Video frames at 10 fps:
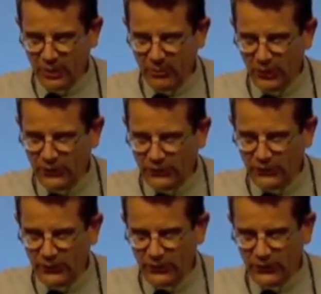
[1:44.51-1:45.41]

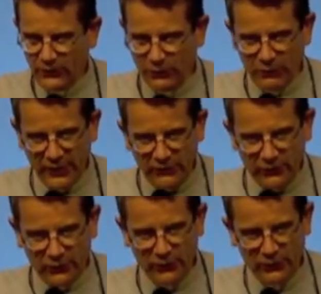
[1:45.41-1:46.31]
but the
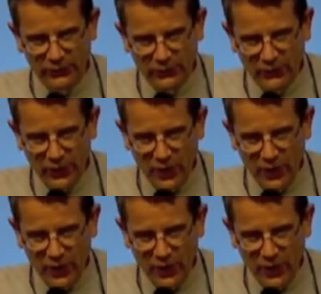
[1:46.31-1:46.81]
result